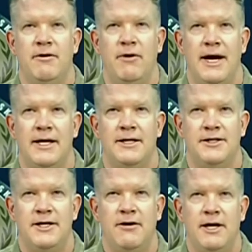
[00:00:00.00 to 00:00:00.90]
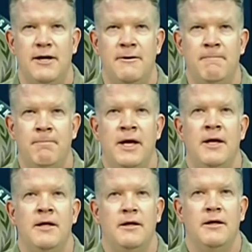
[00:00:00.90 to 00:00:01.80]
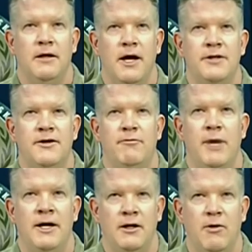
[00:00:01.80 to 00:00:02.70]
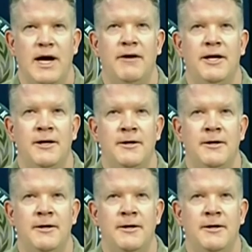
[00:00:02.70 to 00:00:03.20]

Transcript: Iraq and Syria. The loss of Mahalawi